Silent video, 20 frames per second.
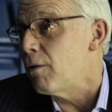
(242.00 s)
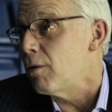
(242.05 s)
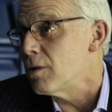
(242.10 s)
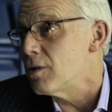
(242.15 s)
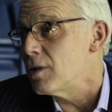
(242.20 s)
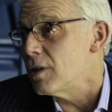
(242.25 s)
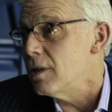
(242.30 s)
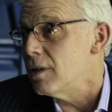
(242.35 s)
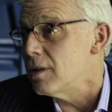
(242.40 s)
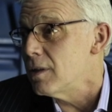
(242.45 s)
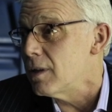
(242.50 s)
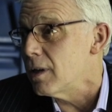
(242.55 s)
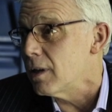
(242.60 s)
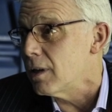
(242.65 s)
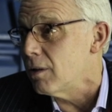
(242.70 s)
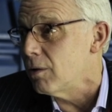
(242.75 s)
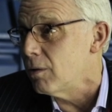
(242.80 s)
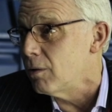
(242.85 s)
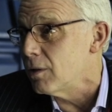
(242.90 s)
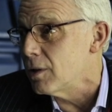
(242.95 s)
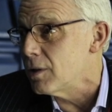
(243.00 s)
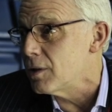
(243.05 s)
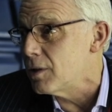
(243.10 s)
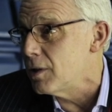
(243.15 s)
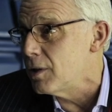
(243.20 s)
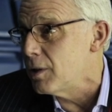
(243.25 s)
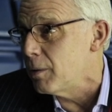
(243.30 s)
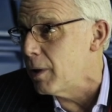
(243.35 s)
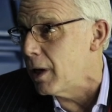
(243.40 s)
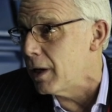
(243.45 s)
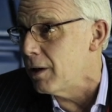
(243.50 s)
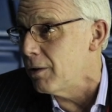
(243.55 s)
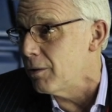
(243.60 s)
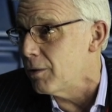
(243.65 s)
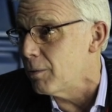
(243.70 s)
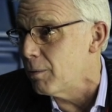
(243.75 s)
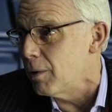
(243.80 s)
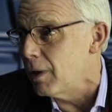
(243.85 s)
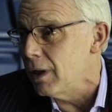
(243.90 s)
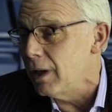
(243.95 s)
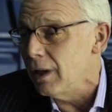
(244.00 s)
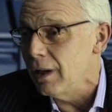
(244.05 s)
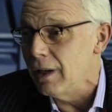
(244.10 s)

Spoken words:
on season ticket holders to do it any other way.